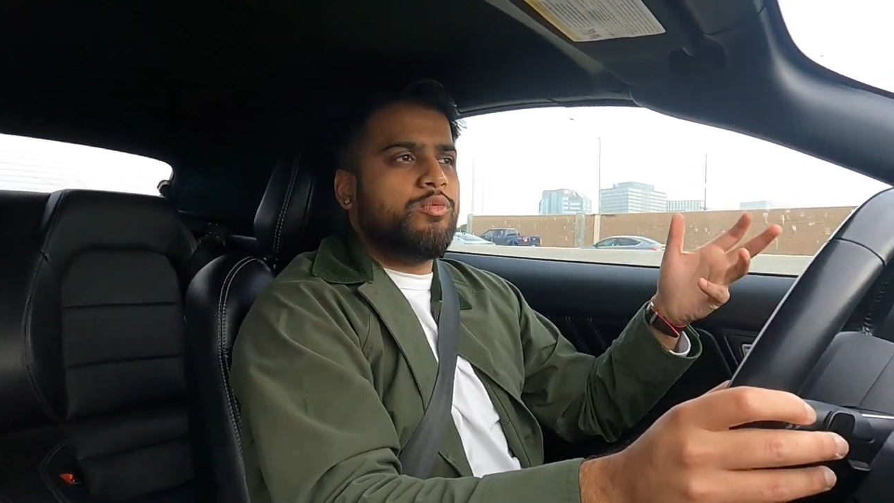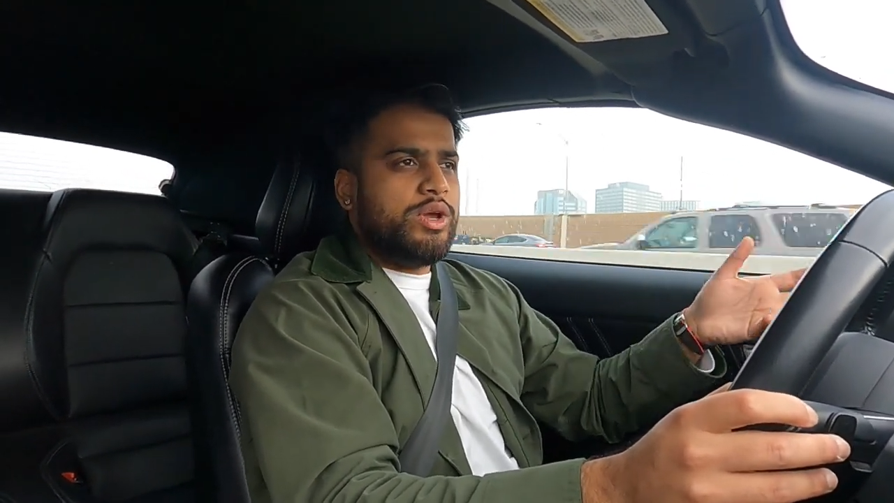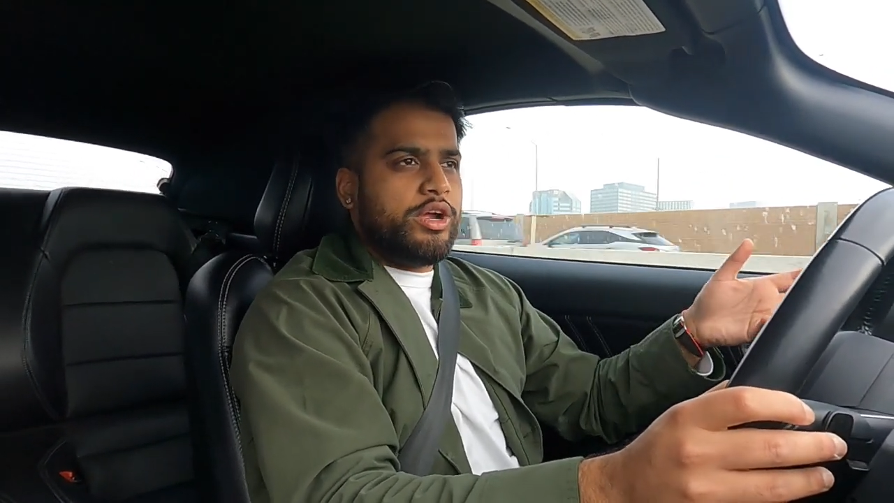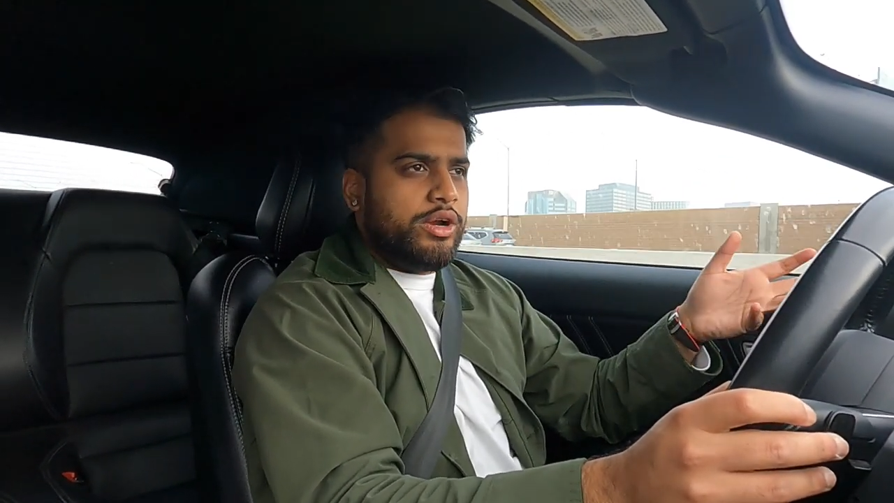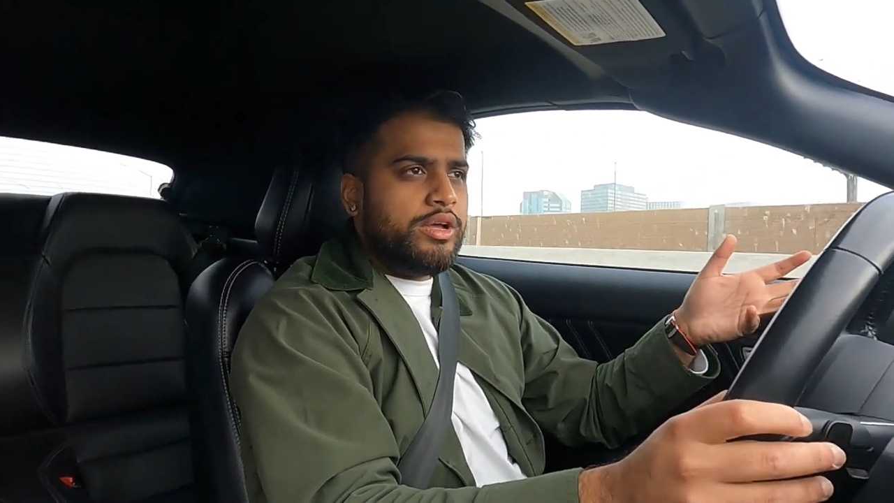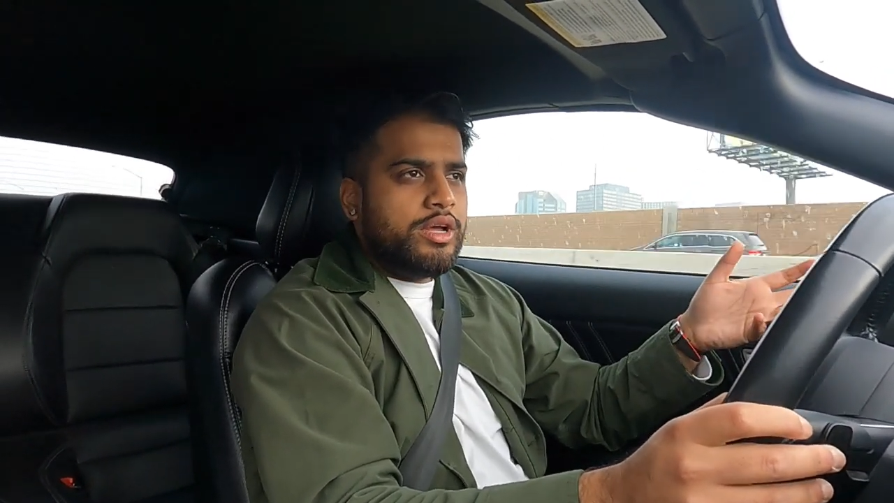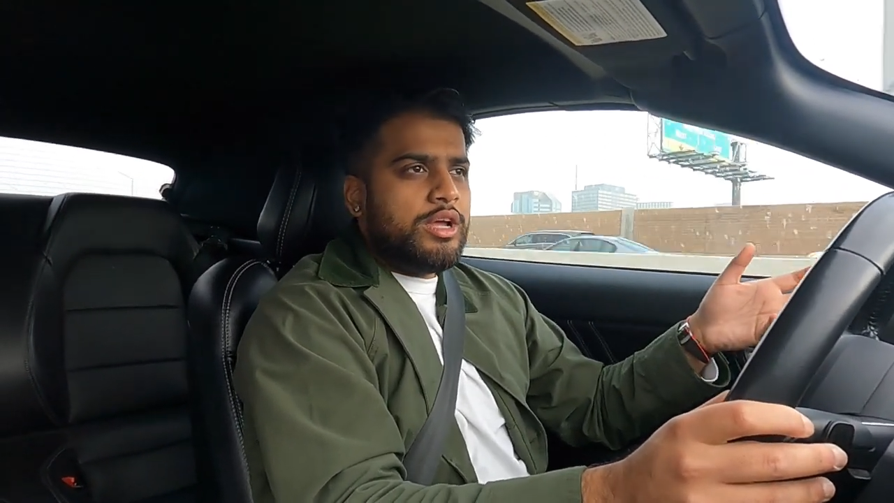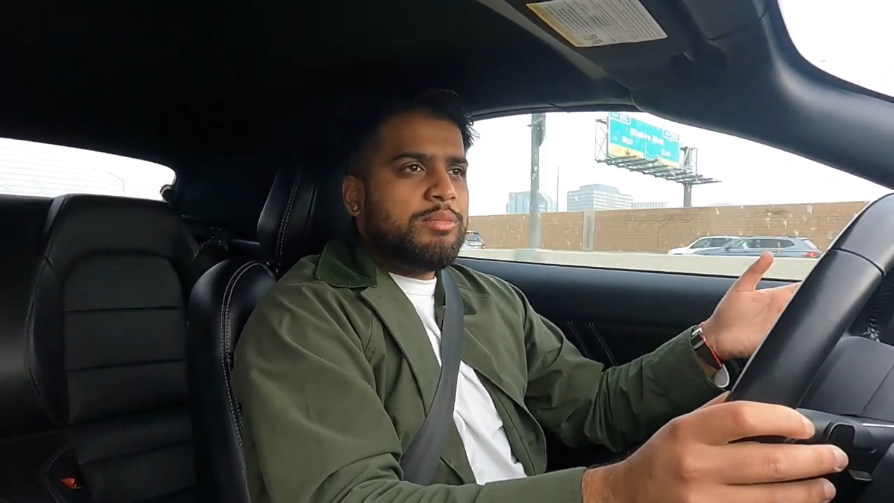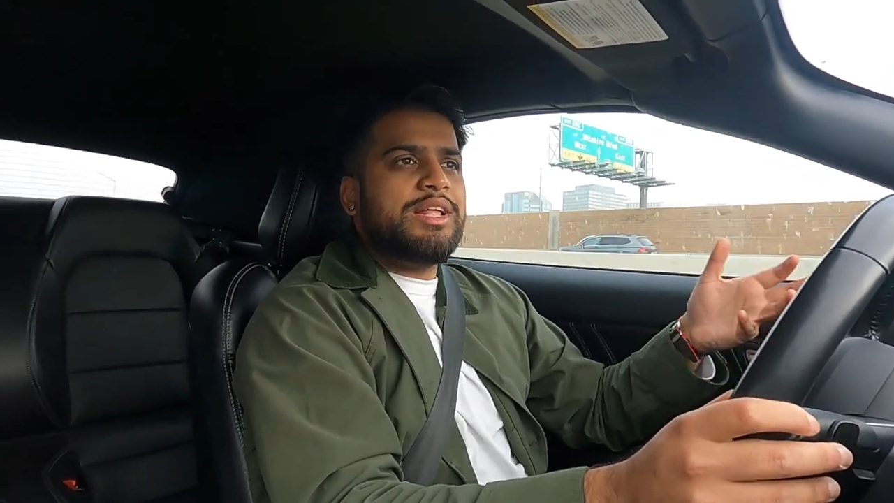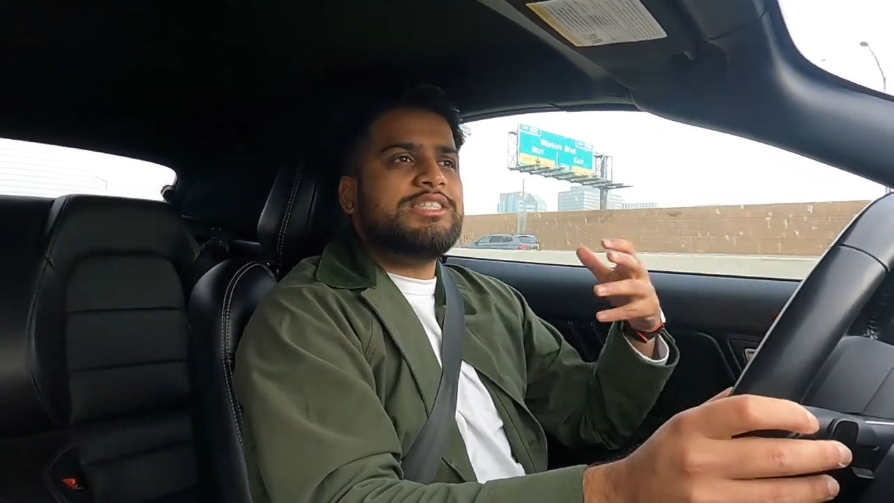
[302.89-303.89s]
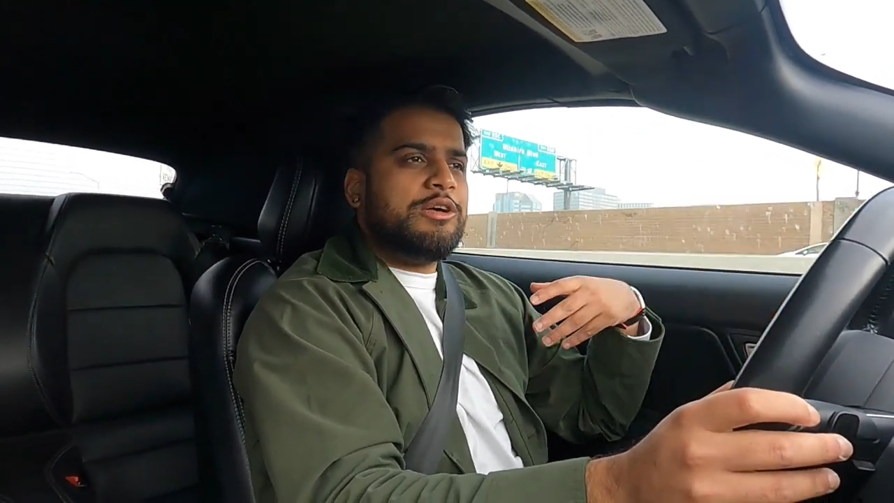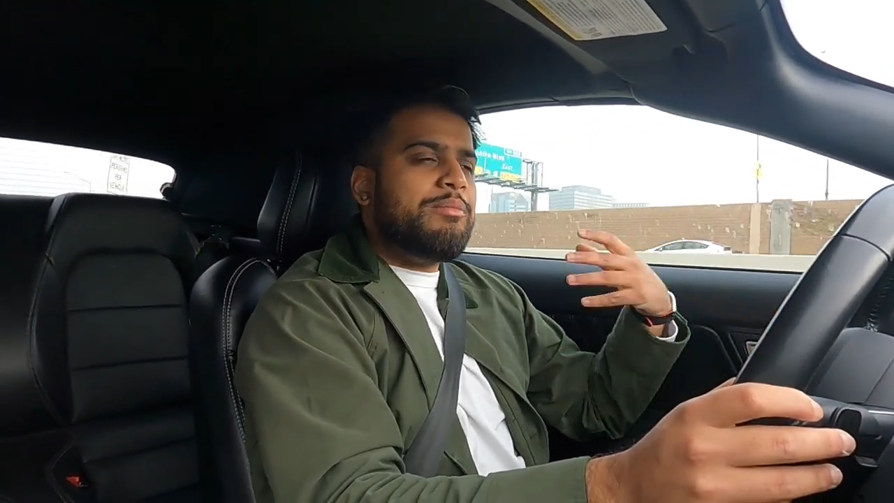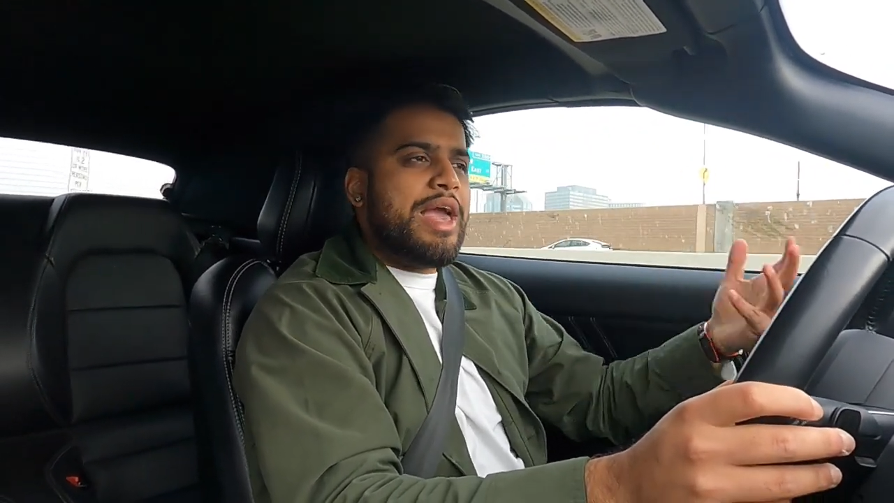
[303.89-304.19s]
weird, but it's still